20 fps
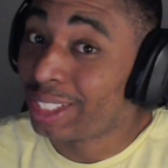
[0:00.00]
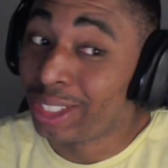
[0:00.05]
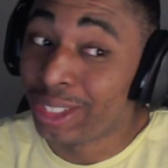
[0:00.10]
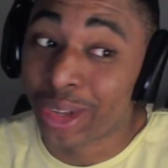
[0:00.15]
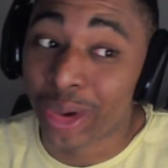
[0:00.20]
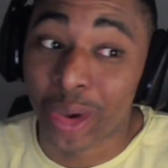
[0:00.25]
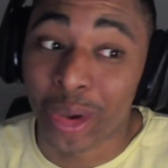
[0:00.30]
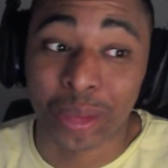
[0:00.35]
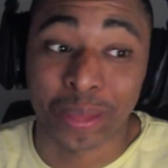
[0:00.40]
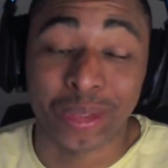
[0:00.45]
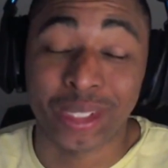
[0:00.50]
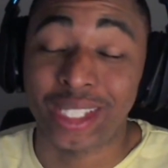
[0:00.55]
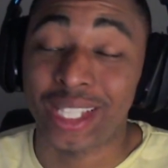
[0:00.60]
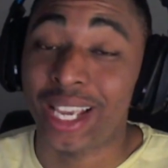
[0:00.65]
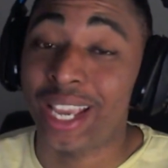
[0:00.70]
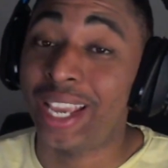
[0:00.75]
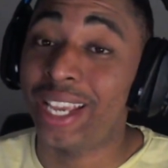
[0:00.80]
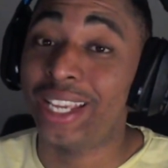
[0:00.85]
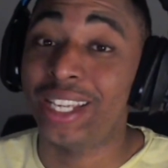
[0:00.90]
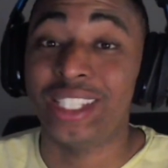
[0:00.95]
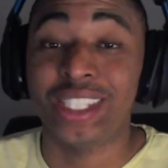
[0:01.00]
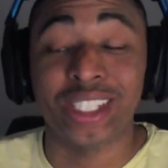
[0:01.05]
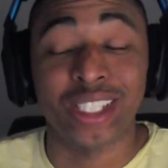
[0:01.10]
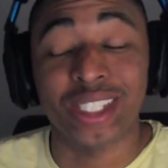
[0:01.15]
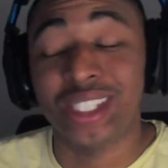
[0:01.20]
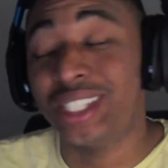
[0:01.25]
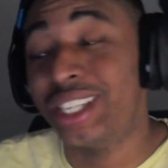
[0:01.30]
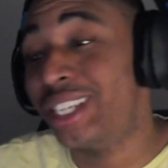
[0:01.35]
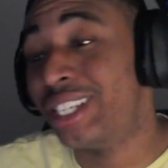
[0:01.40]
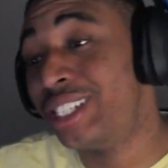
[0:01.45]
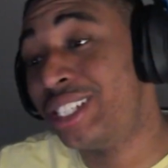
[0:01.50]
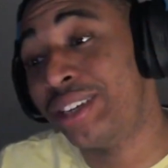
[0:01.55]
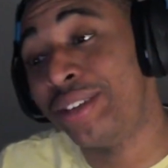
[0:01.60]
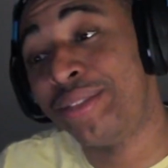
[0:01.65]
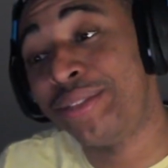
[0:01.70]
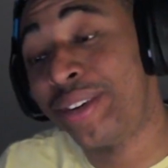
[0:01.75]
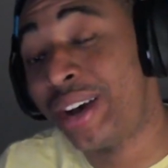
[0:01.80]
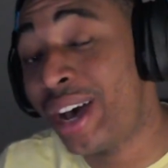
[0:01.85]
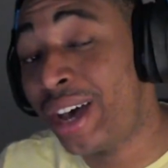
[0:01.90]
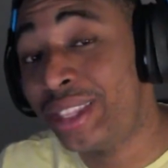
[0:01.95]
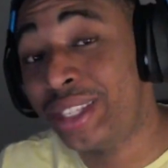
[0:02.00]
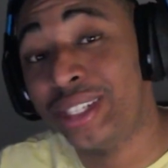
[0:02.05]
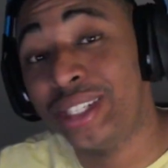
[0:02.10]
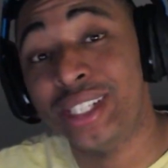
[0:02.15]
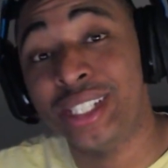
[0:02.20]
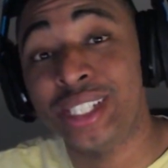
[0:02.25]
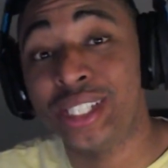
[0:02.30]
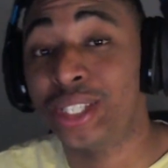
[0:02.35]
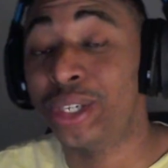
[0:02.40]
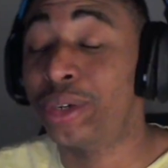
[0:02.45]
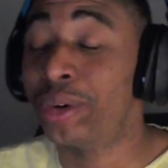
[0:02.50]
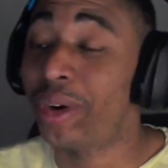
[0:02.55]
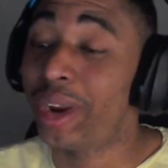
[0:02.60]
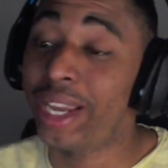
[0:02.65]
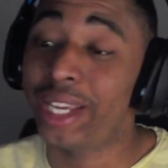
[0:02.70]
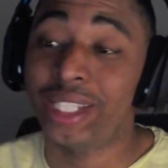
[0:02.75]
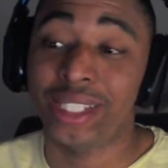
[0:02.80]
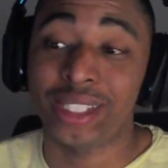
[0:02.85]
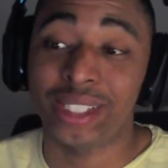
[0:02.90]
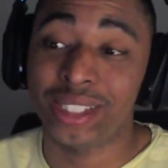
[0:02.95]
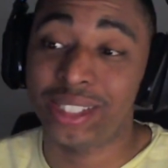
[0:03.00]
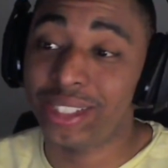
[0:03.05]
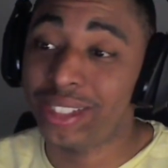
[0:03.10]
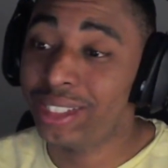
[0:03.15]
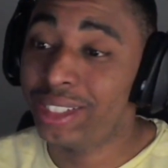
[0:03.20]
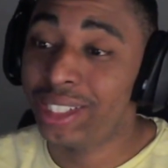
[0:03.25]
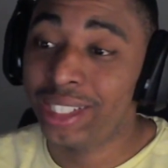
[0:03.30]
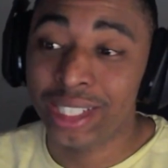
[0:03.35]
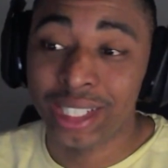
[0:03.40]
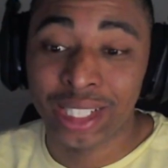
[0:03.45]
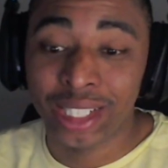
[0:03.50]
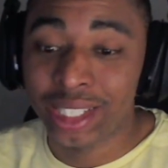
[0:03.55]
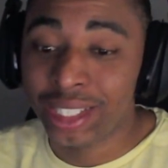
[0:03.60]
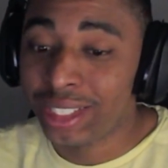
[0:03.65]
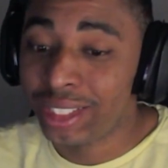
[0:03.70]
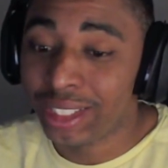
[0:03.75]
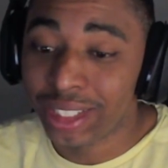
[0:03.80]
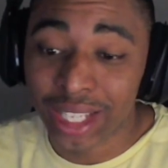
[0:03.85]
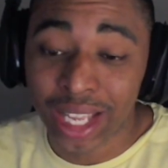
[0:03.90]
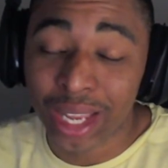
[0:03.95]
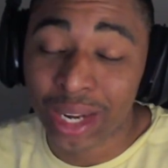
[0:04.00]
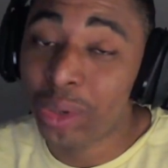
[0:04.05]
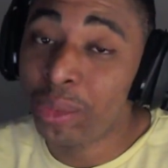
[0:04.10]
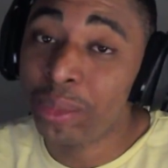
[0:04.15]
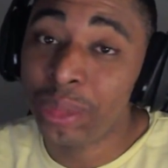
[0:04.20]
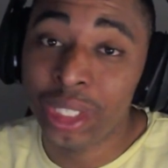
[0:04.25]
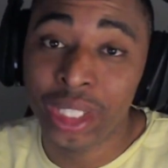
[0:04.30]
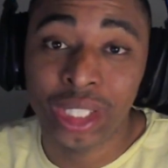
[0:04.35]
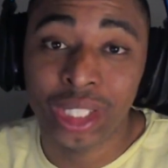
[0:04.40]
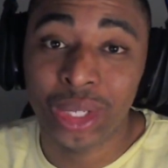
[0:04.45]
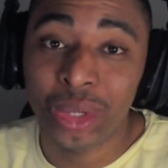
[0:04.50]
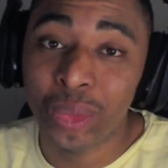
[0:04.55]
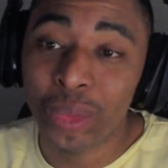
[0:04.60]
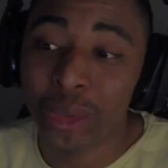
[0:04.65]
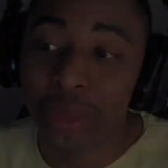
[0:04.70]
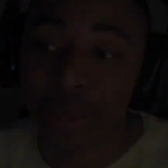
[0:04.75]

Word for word: You know what I'm saying? Just because your father is the greatest, that don't mean you